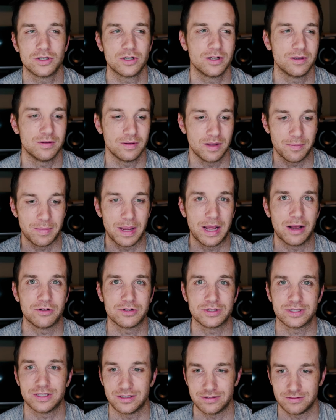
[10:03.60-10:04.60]
or a
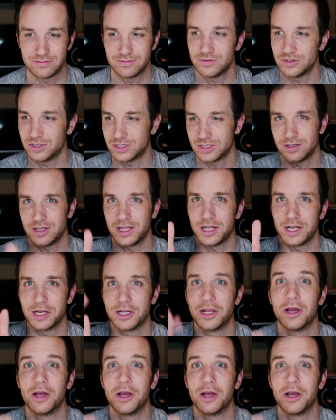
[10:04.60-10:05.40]
mouse and just let it